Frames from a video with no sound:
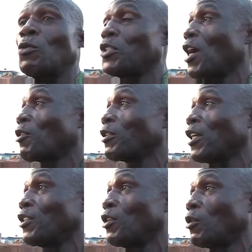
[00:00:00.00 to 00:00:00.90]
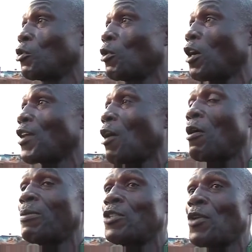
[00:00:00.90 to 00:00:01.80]
We said they told us that
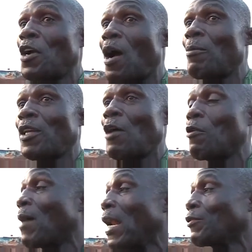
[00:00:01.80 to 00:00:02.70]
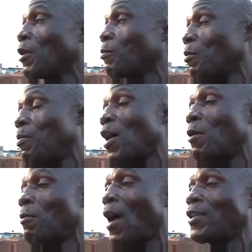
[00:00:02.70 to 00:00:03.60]
companies were coming. Everybody was prepared
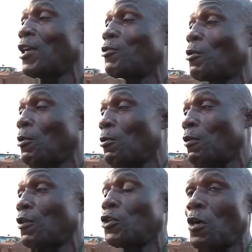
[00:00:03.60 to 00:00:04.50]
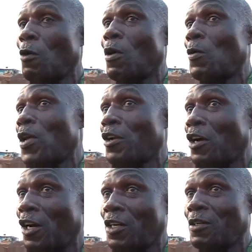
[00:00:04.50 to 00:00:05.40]
around here to go look for a job one way or the
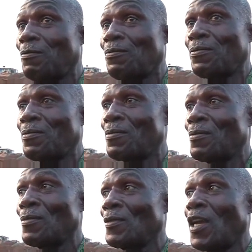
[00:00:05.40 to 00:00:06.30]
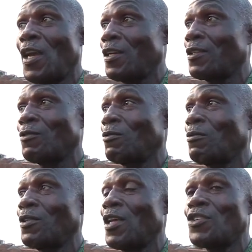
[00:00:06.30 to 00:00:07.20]
other. And
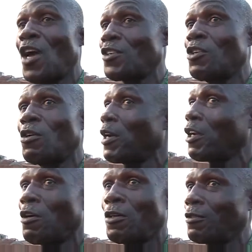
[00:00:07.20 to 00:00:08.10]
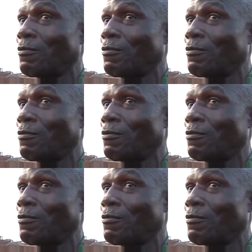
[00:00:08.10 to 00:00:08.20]
there's nothing going on.